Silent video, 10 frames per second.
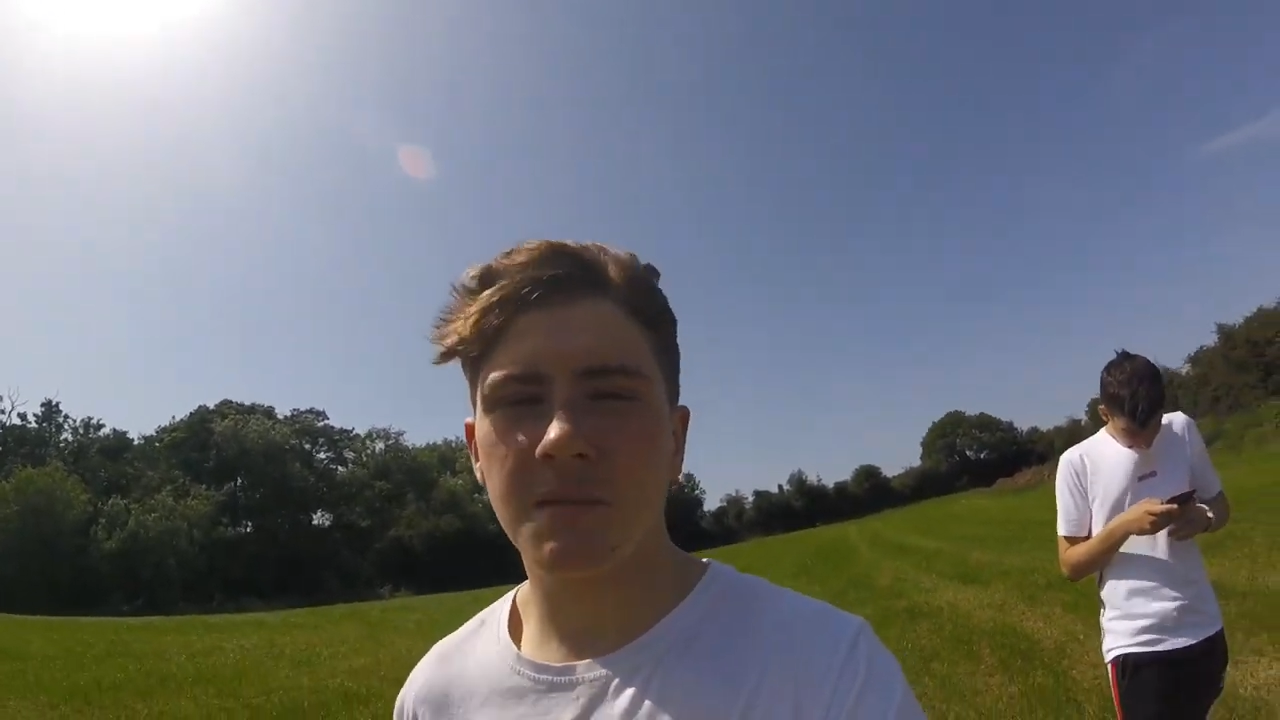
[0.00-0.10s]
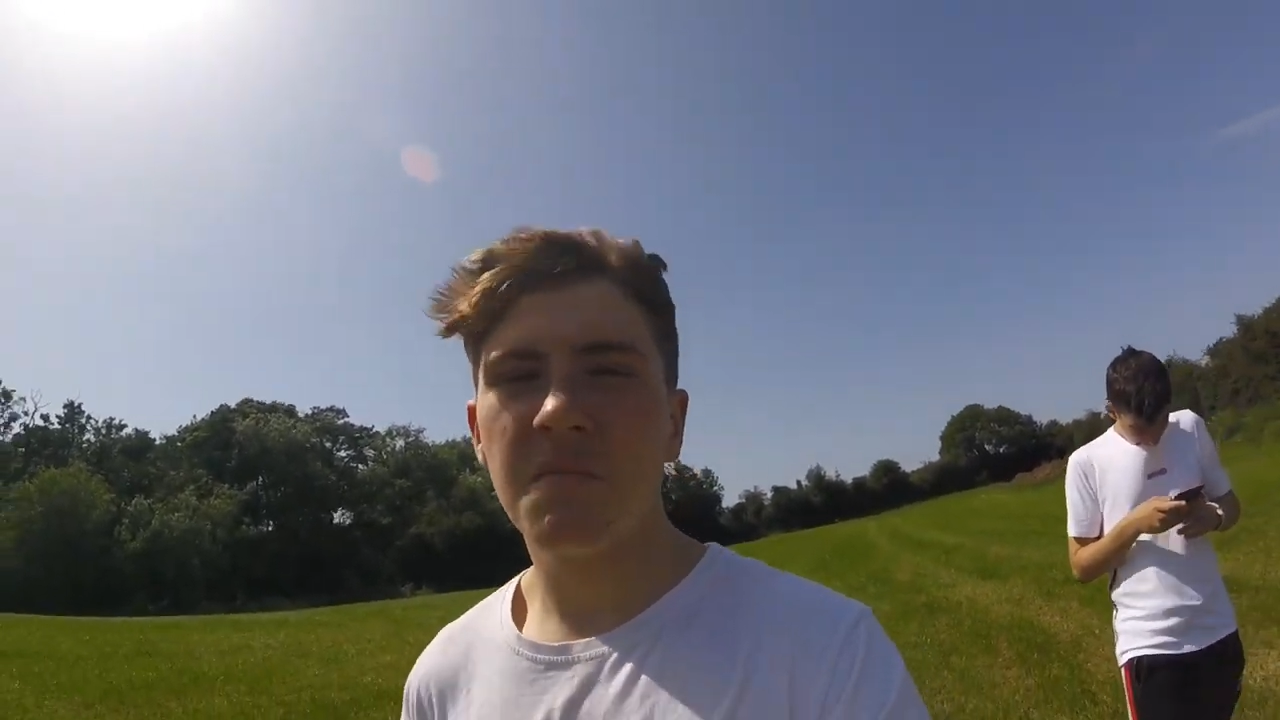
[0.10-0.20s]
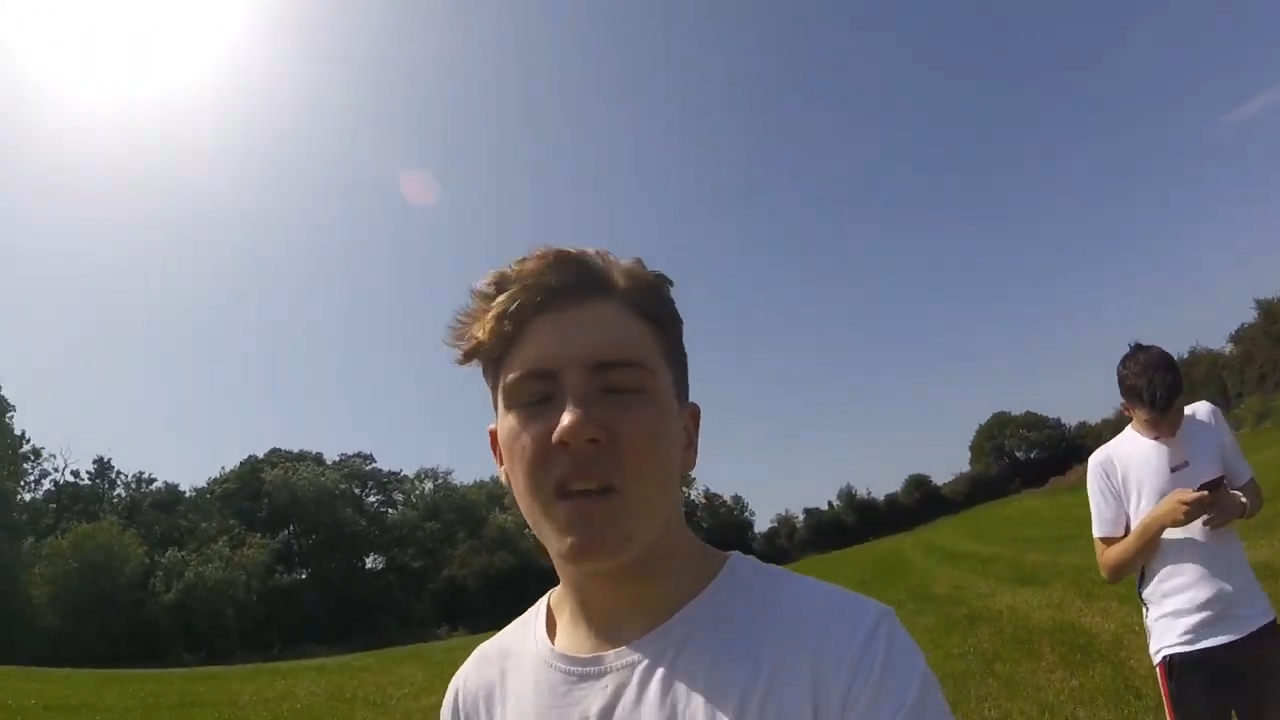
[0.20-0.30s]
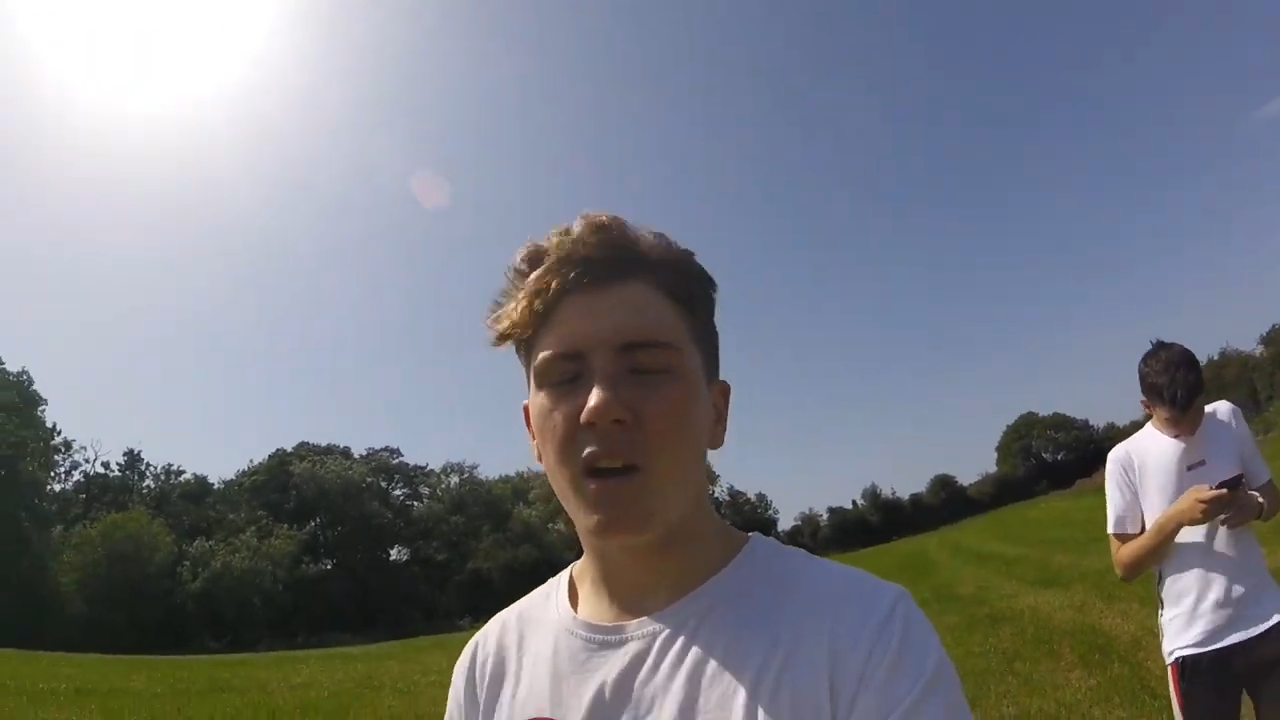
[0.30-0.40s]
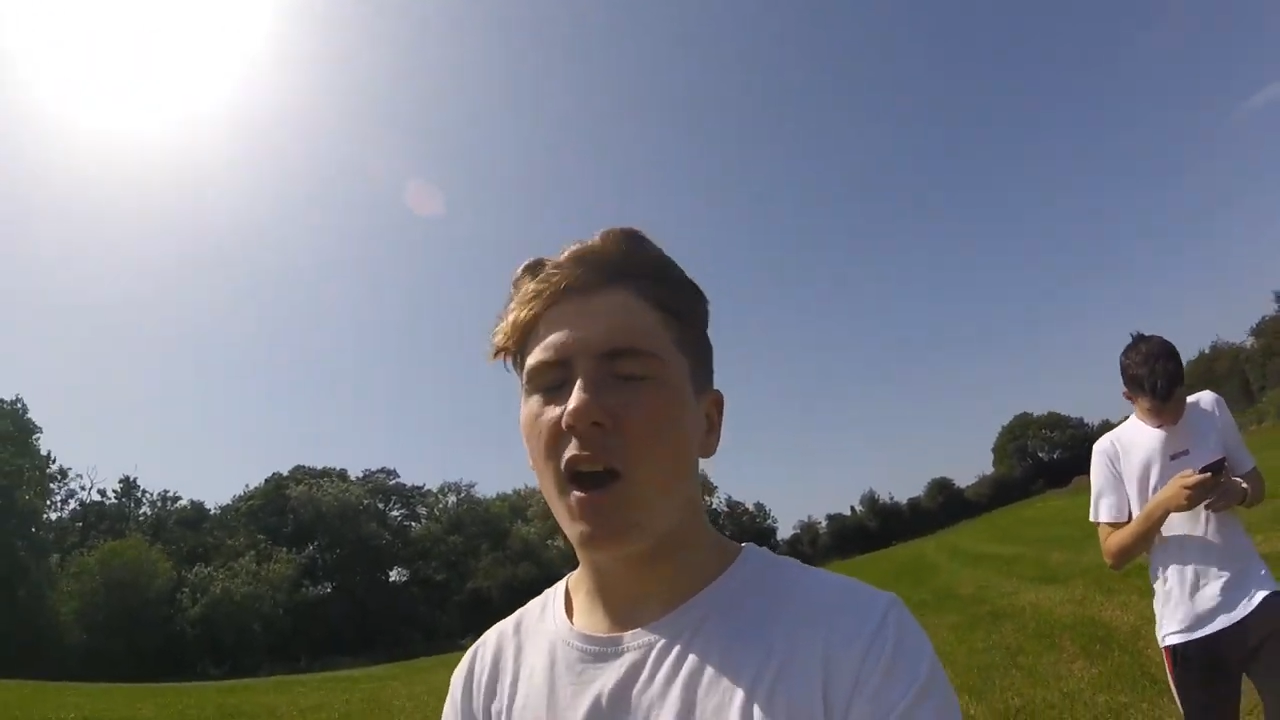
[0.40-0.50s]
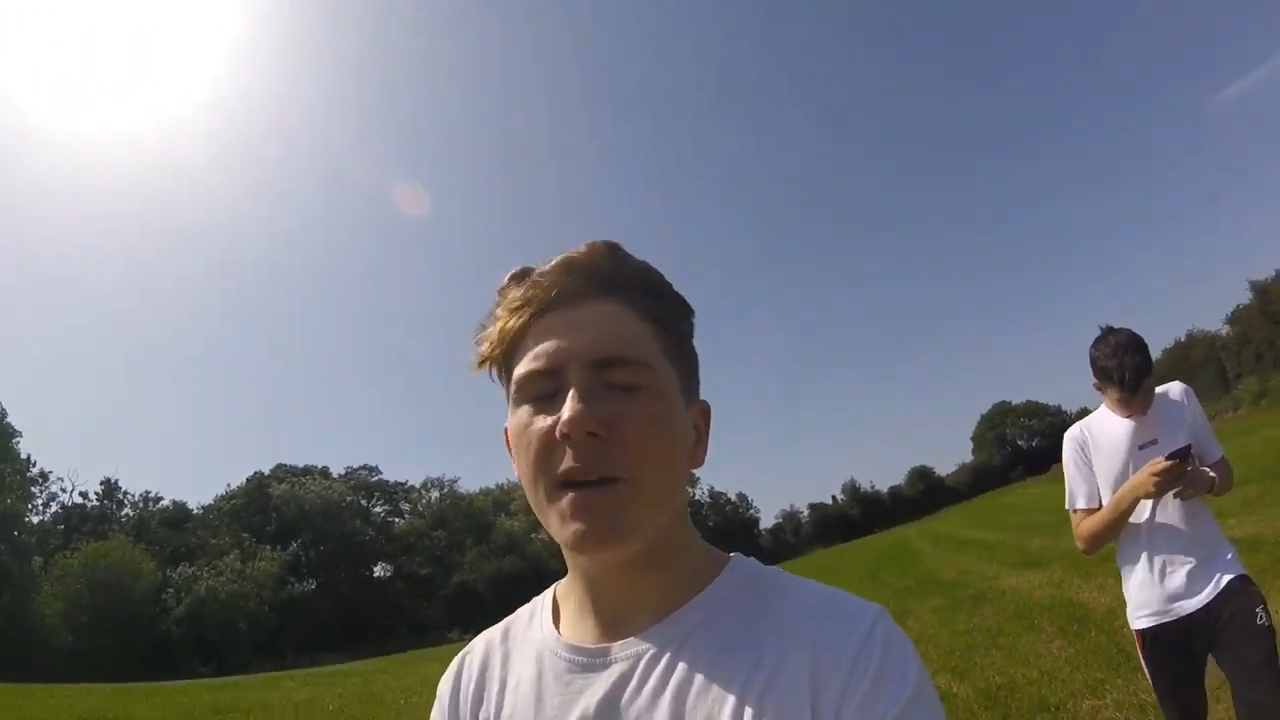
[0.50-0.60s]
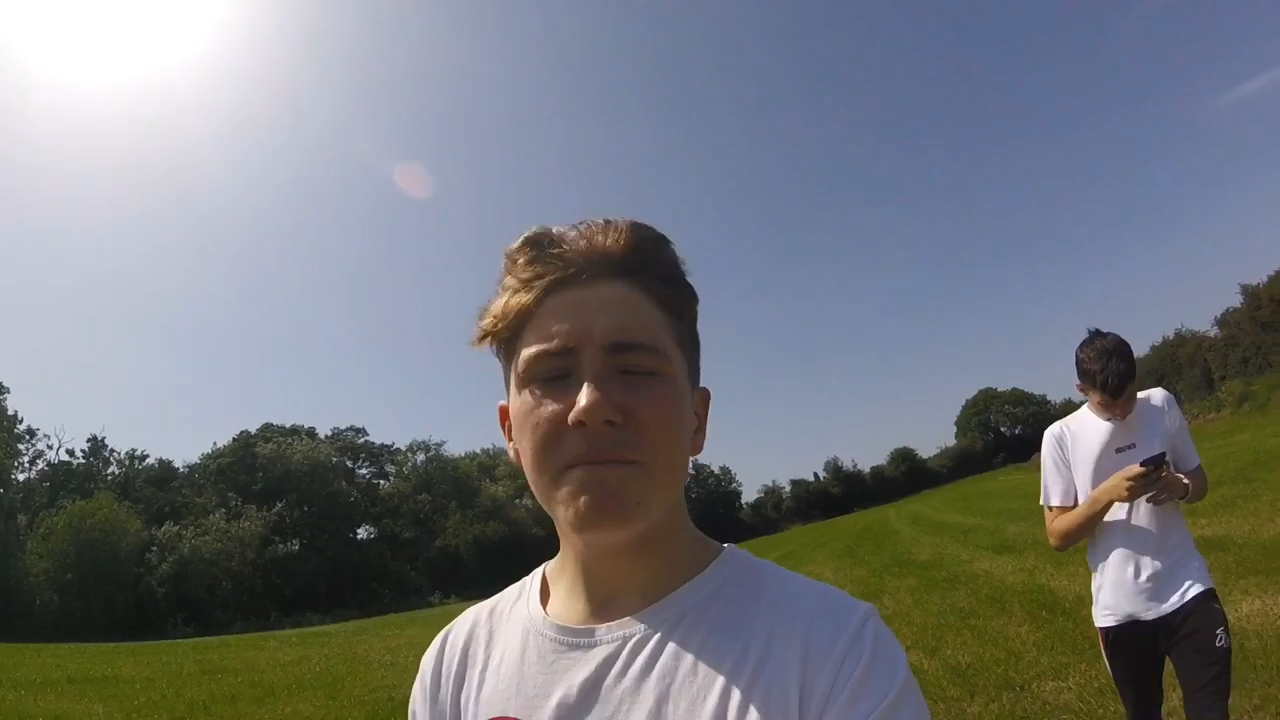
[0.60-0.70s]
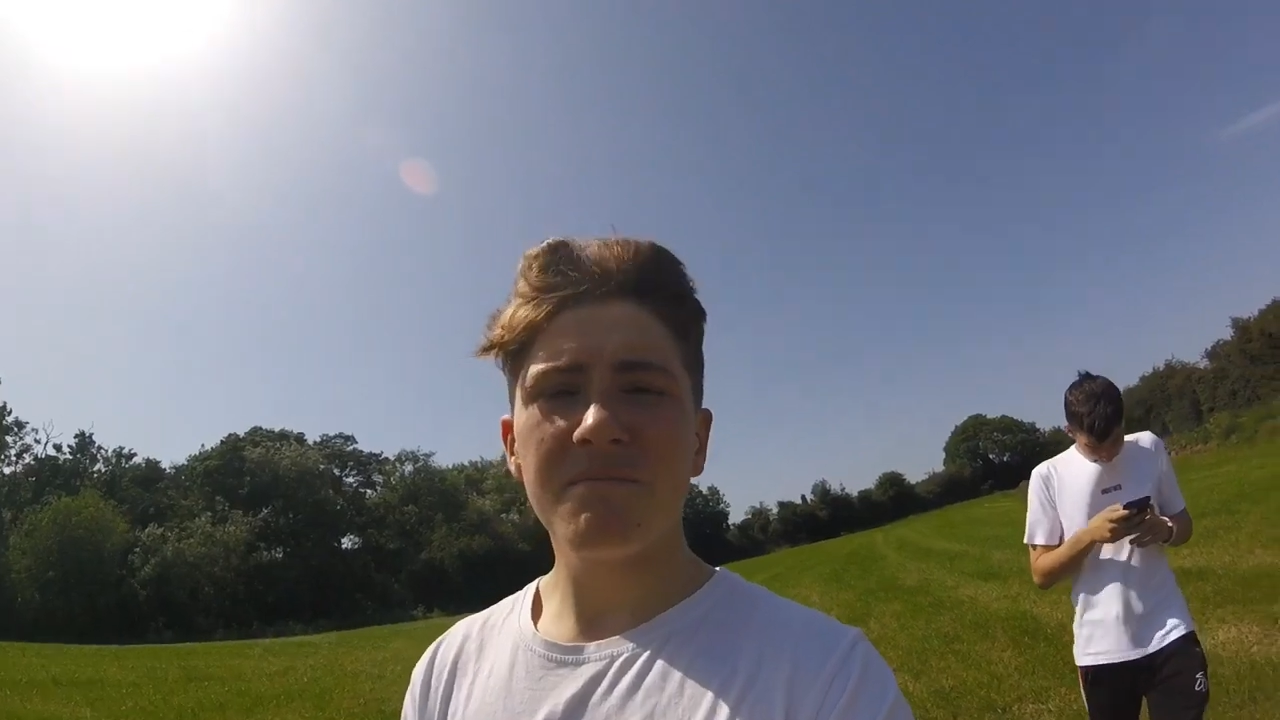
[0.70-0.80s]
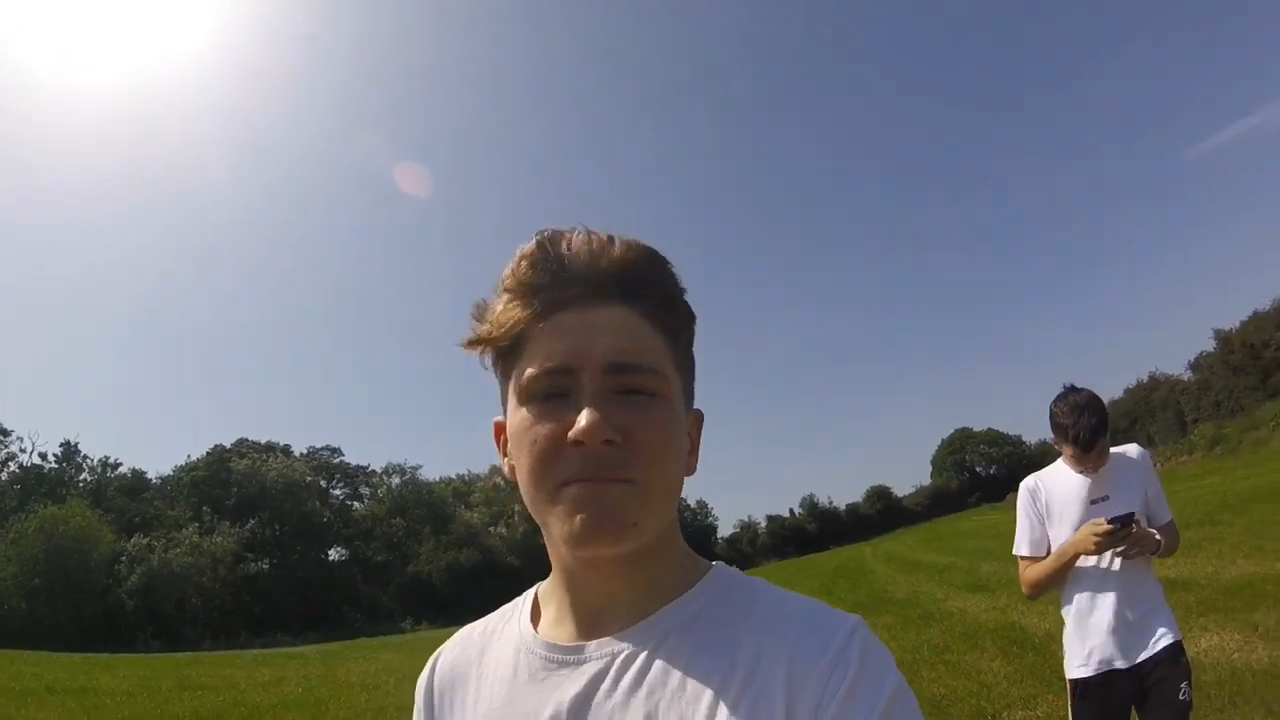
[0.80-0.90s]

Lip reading: Alright?